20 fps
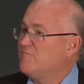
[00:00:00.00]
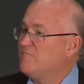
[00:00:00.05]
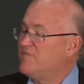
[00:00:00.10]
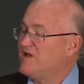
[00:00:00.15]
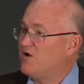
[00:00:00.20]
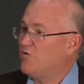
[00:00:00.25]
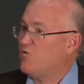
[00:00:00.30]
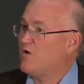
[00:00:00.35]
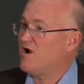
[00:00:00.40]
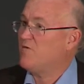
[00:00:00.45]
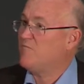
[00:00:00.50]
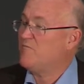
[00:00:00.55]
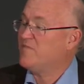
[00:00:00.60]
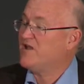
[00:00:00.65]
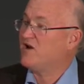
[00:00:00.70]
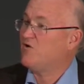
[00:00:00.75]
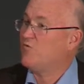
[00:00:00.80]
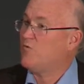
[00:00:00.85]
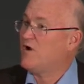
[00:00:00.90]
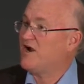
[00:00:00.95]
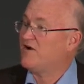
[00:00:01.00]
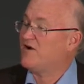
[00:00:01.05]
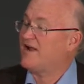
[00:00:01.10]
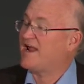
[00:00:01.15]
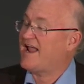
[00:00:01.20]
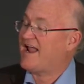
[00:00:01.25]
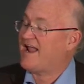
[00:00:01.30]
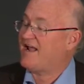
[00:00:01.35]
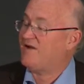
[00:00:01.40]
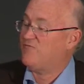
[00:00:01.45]
Middleware, middleware
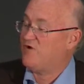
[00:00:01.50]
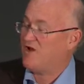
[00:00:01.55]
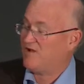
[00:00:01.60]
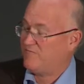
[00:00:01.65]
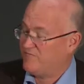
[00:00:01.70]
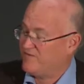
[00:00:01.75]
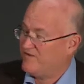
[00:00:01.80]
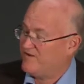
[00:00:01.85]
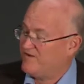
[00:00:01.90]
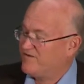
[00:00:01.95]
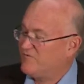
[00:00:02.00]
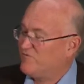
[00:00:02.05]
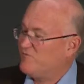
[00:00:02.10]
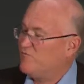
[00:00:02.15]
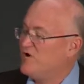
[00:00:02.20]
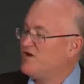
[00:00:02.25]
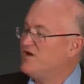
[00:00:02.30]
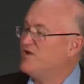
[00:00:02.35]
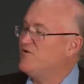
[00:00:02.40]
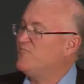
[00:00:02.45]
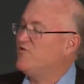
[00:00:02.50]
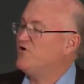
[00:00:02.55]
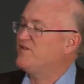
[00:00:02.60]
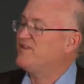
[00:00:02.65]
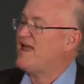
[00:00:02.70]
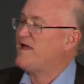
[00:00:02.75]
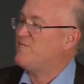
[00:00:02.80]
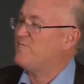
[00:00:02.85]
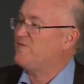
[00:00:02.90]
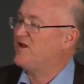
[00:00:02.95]
can, well, when you put
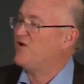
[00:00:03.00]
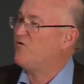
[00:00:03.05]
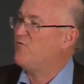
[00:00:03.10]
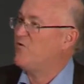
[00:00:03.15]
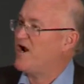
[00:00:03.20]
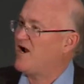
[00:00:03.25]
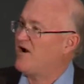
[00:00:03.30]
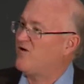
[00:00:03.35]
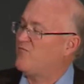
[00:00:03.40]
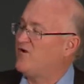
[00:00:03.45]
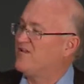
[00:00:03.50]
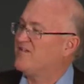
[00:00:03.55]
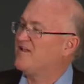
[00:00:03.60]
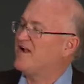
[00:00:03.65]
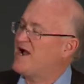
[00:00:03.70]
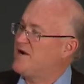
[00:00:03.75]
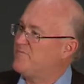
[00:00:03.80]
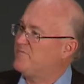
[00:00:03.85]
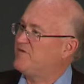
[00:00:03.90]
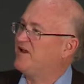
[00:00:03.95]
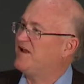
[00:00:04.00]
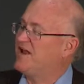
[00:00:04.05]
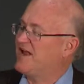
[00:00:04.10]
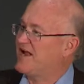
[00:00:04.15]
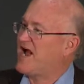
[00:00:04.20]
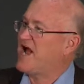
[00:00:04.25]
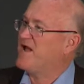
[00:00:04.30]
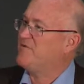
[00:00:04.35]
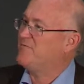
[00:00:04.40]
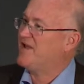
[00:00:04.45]
that middleware with a company
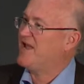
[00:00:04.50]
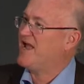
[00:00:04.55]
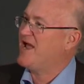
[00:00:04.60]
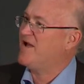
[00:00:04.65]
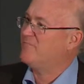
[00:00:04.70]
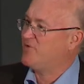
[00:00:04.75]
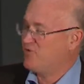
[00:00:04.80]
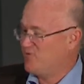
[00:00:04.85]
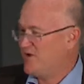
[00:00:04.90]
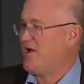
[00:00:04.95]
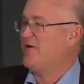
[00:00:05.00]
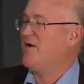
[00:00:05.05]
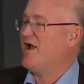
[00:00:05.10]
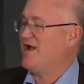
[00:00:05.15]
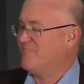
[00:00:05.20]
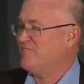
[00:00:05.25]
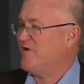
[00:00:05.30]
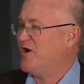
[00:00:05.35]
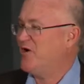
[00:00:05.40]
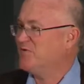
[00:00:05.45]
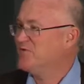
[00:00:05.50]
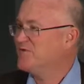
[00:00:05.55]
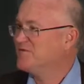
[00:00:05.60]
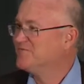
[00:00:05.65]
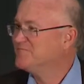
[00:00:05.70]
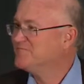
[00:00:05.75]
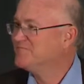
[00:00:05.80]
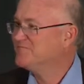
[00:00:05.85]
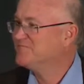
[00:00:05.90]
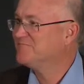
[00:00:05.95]
like IBM, you now have both.
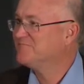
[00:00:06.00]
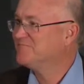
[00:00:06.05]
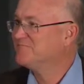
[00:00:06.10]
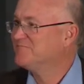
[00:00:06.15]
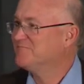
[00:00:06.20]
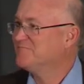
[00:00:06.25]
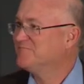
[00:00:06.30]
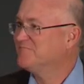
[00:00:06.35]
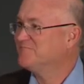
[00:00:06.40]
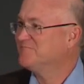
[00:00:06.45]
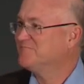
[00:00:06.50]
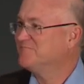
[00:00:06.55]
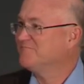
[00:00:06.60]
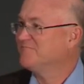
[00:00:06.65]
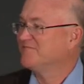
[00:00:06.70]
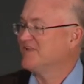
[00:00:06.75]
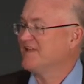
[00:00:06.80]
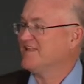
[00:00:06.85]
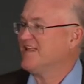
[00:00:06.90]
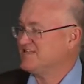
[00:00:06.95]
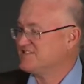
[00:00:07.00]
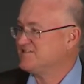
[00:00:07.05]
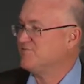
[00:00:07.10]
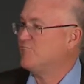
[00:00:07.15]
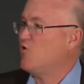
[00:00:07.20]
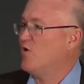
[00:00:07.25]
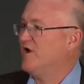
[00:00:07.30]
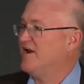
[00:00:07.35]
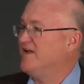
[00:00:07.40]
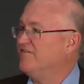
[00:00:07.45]
And that's the
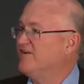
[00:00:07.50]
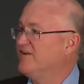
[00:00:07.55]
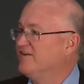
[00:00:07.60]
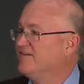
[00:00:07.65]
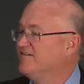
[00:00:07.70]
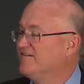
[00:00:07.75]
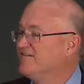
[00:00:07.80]
point of it.